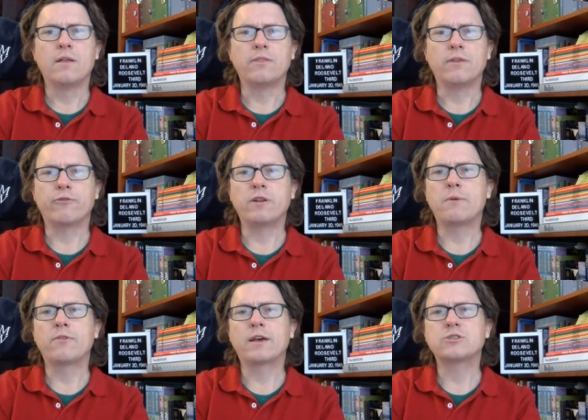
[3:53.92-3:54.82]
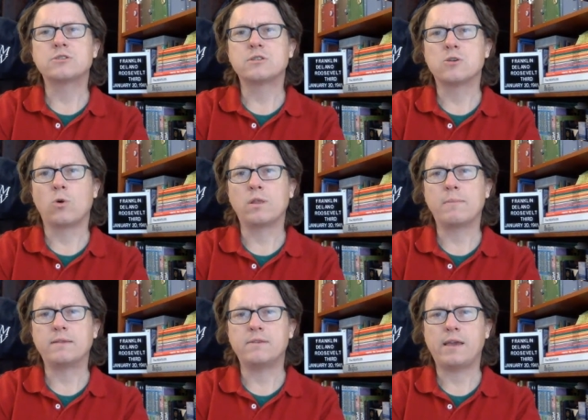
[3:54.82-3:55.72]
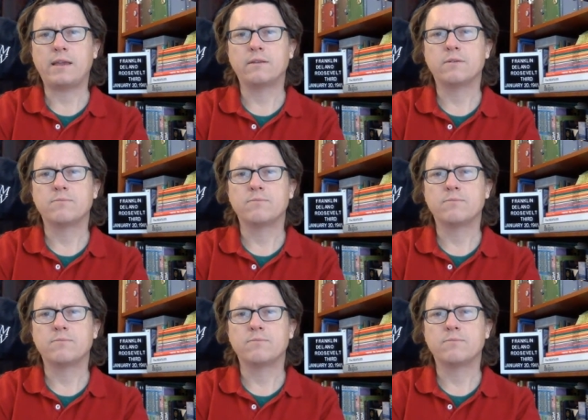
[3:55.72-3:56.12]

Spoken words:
The freedom of elections is wholly maintained.